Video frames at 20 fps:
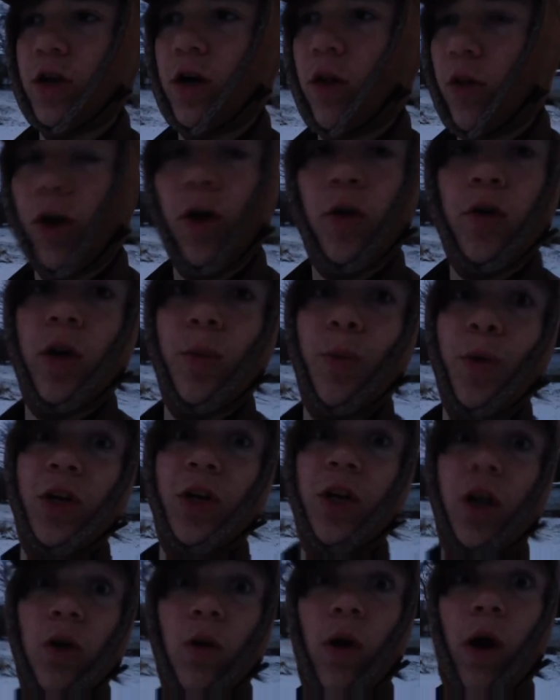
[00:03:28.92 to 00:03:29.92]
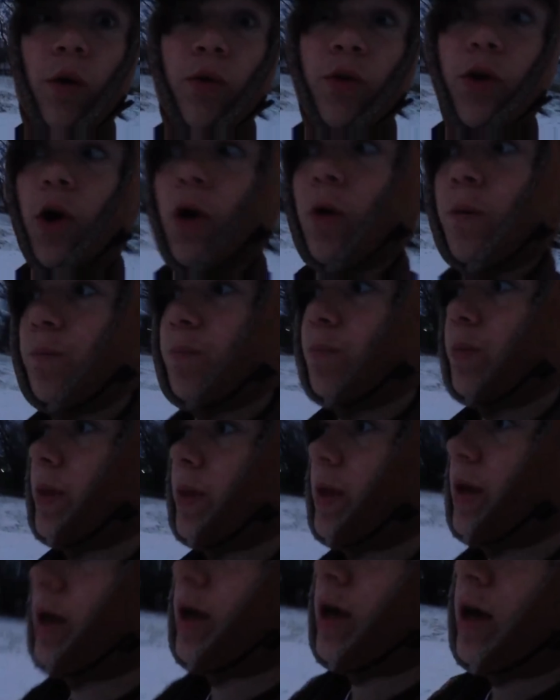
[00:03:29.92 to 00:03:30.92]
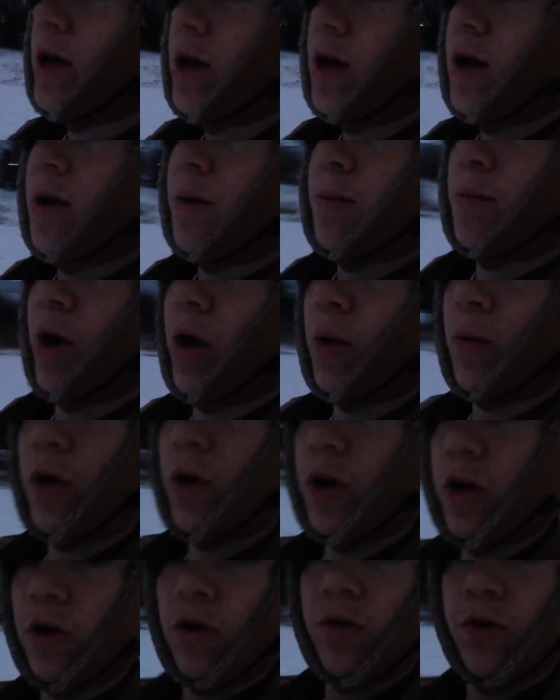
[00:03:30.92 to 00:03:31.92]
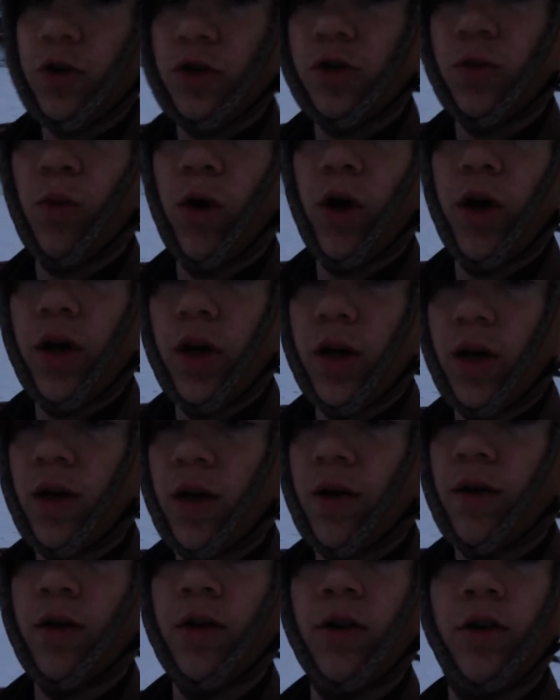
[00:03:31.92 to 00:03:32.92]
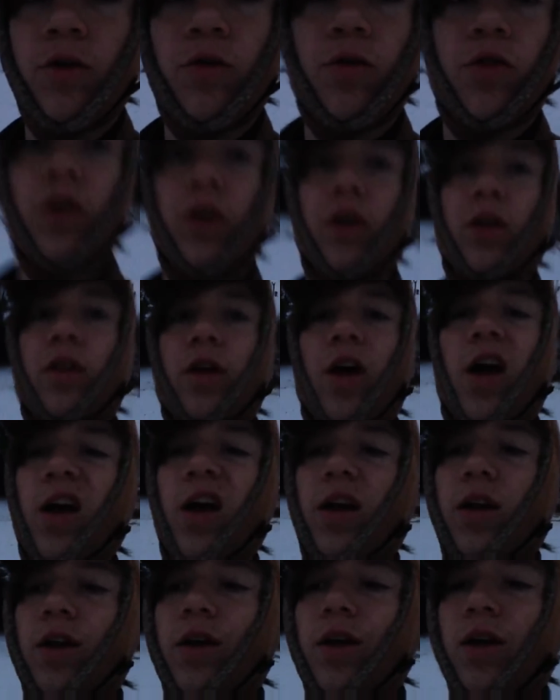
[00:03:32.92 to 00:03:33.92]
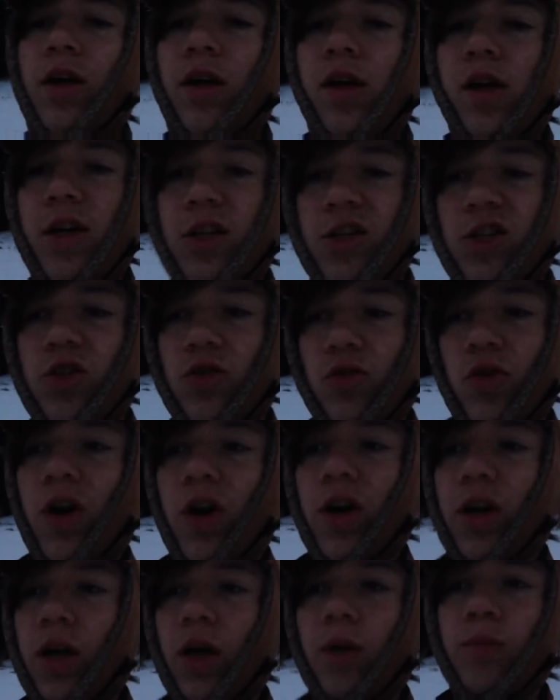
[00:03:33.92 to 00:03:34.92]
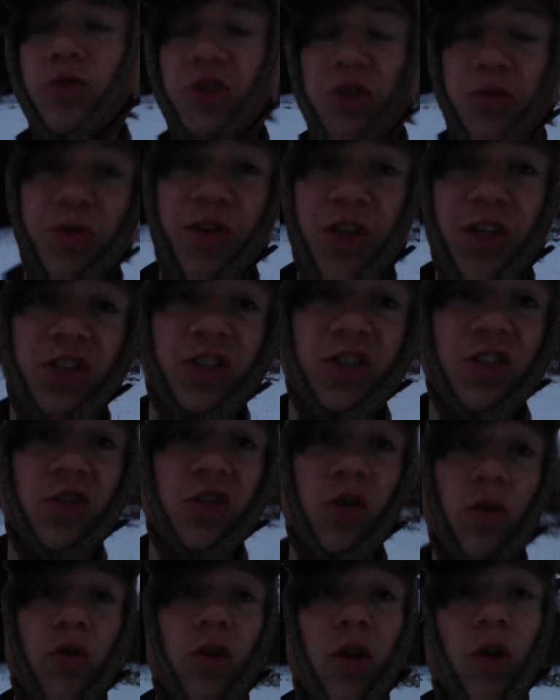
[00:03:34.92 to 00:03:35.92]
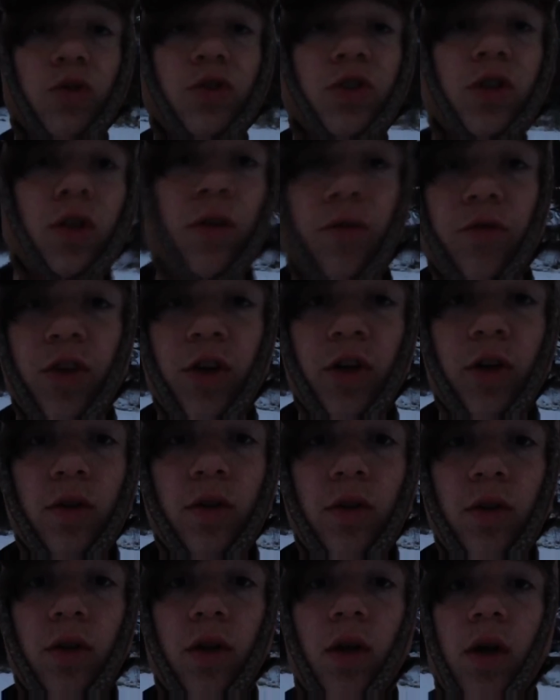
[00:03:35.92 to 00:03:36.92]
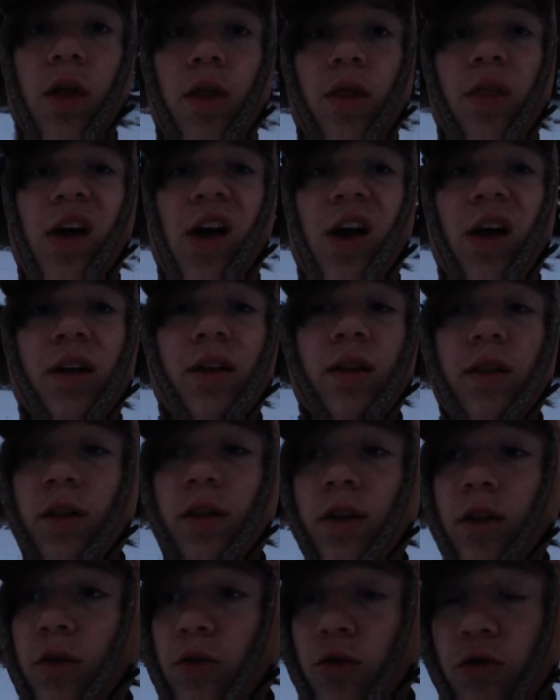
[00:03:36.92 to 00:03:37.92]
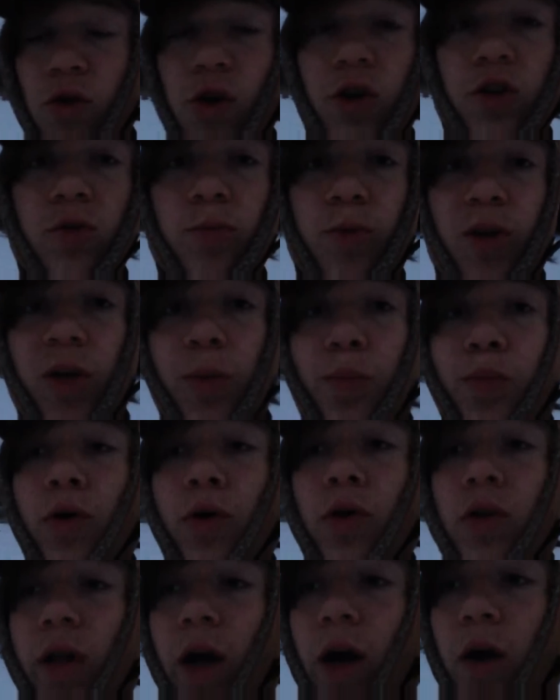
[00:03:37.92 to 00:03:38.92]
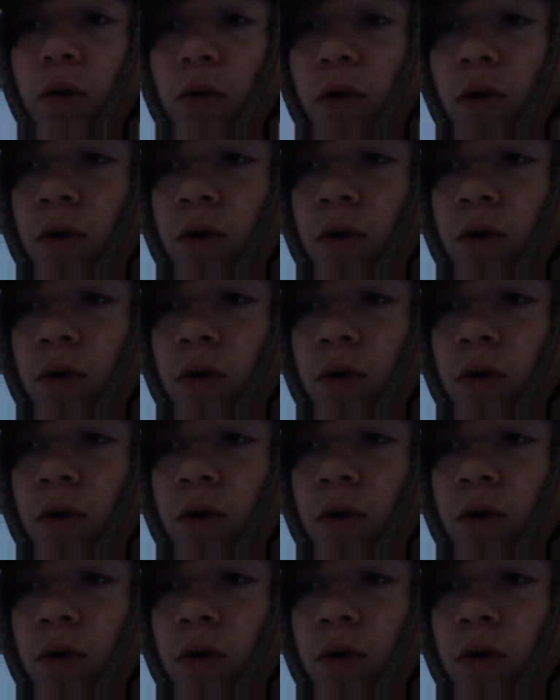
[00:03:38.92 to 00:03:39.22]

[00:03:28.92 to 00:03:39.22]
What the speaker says: out. They don't keep the deer out though. But I want to know if there's a way. Do you think that it's drying up just because it's so close to the field that the nutrients are being pulled out?